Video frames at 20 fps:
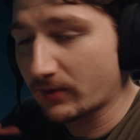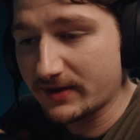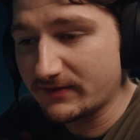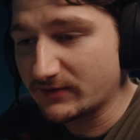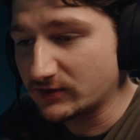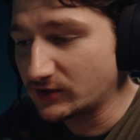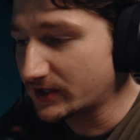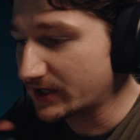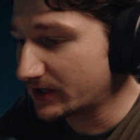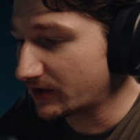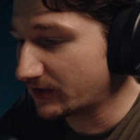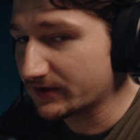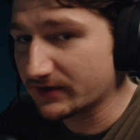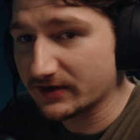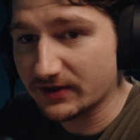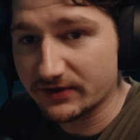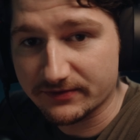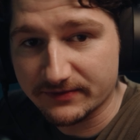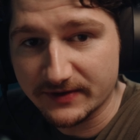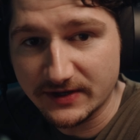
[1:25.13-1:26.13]
we even look at all the
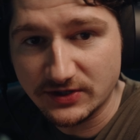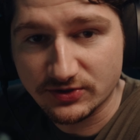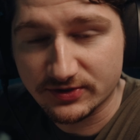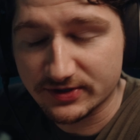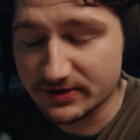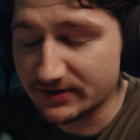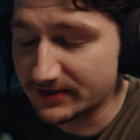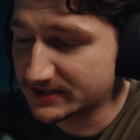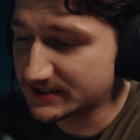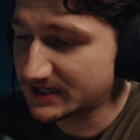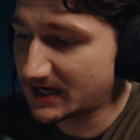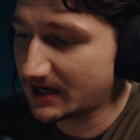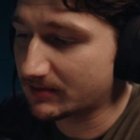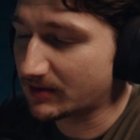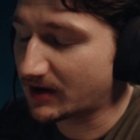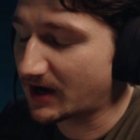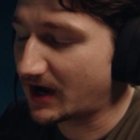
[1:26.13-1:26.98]
other features here to this camera,